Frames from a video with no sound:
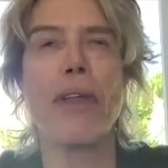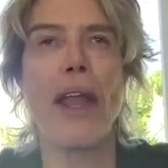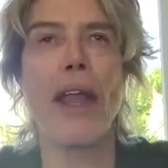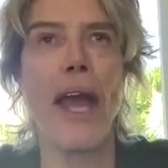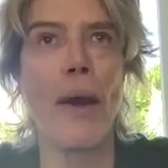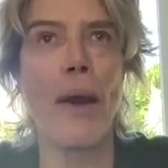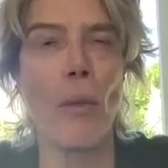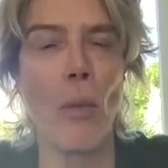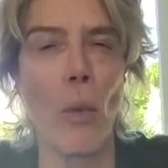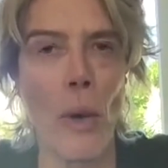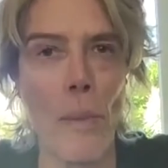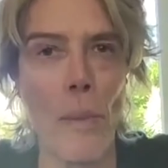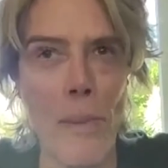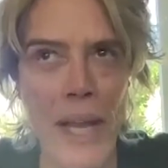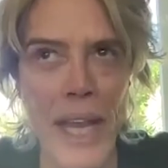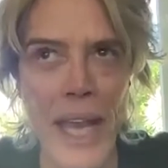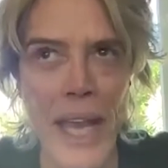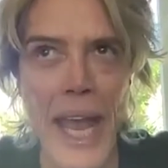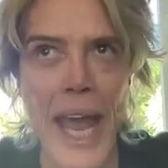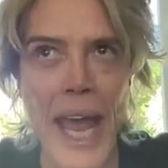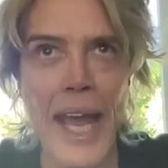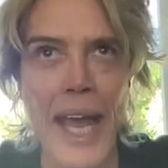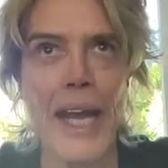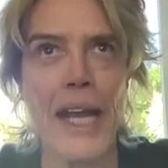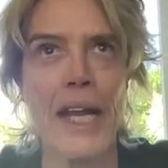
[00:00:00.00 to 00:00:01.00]
and were
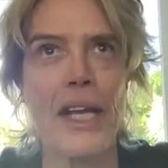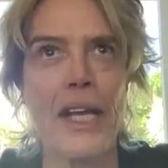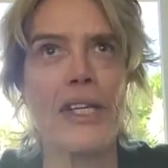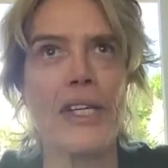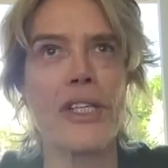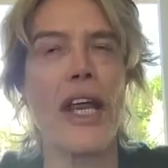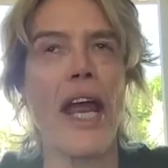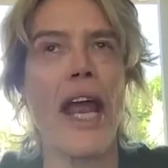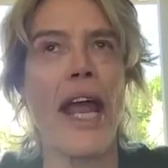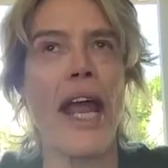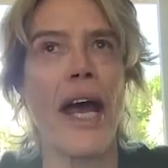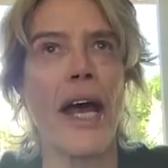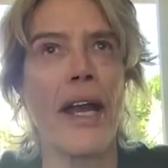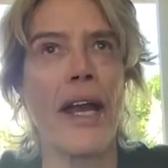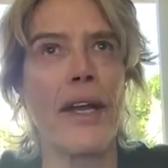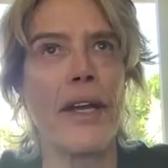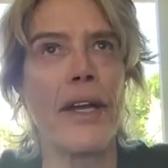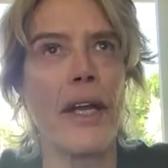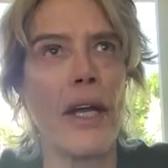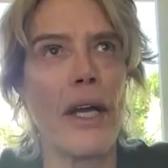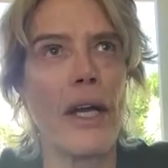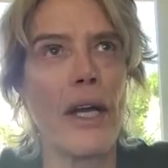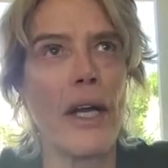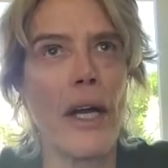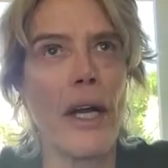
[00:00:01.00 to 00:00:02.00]
mechanics
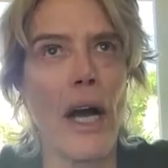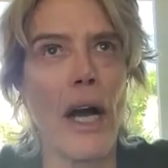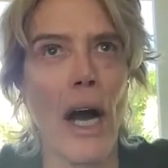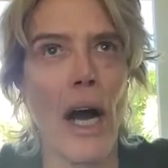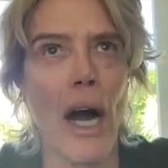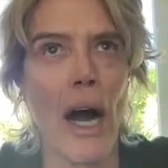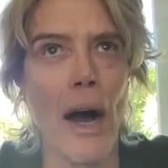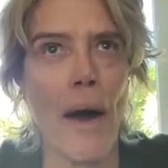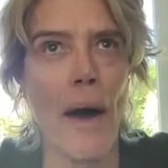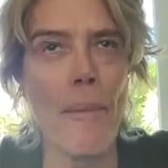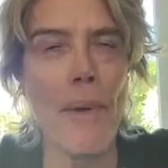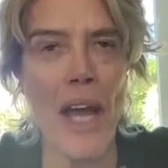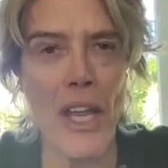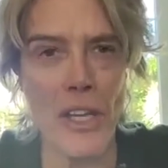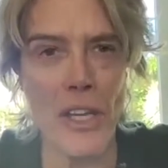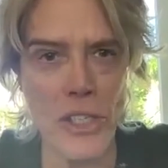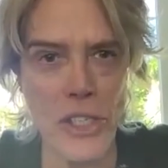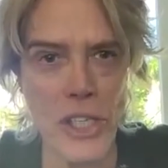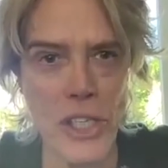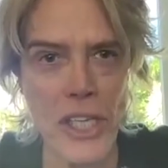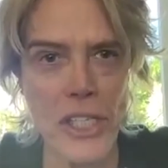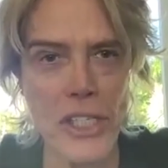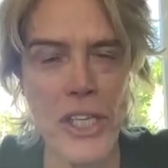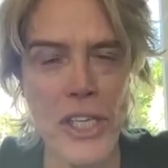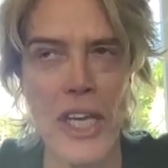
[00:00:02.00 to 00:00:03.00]
and
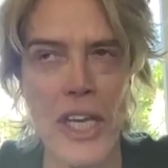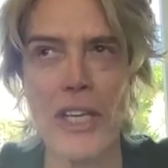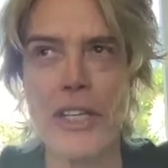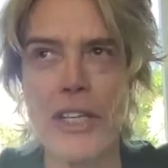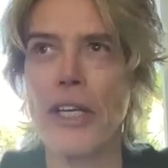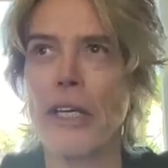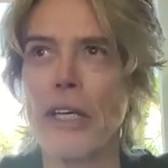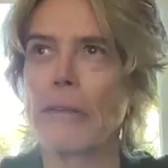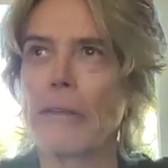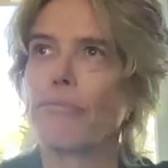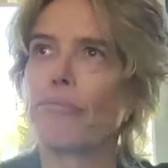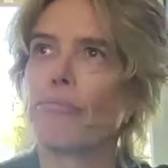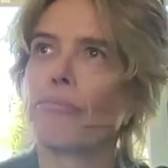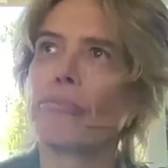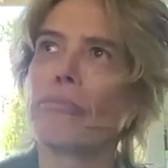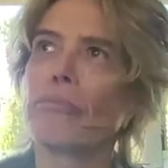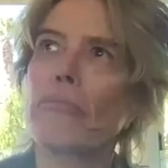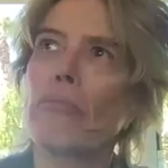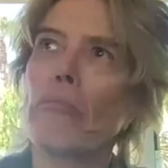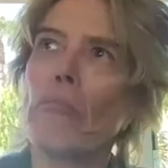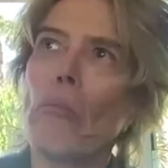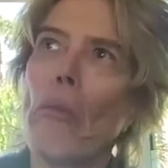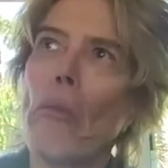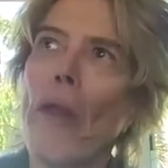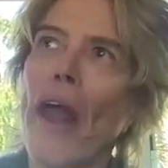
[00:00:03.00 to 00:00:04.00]
assistants.
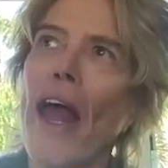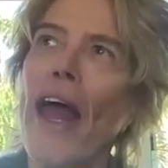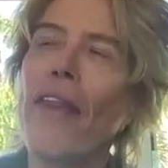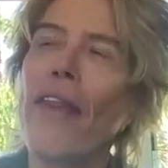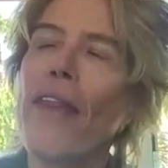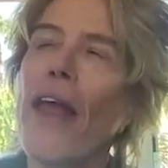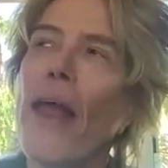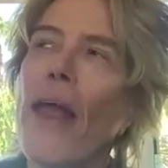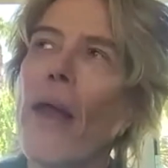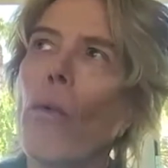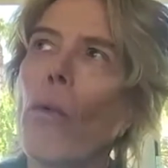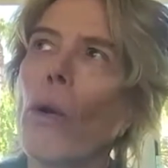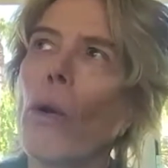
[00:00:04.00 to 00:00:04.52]
And they